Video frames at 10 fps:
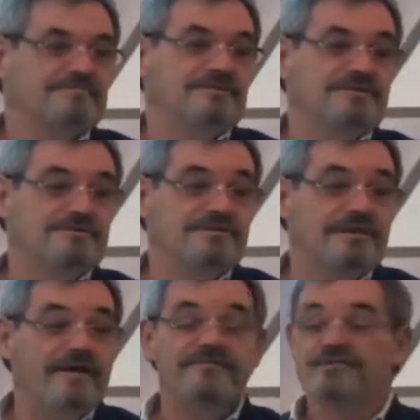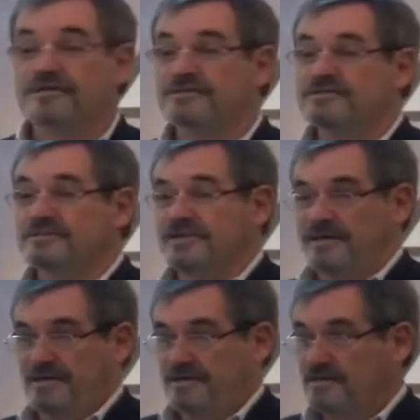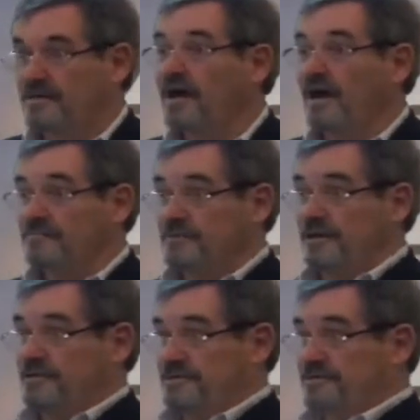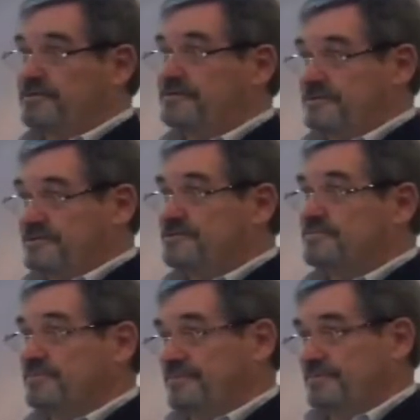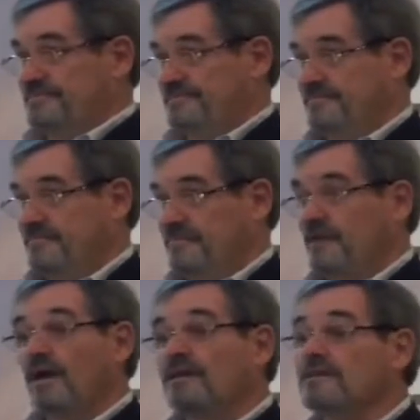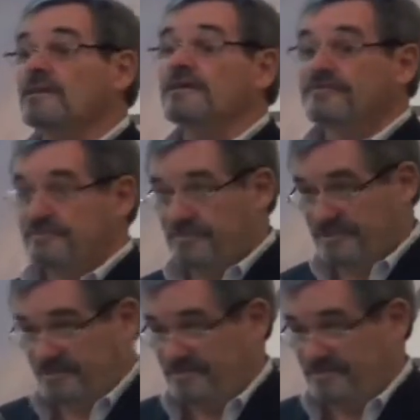but there's never a day I'm not here in spirit, literally.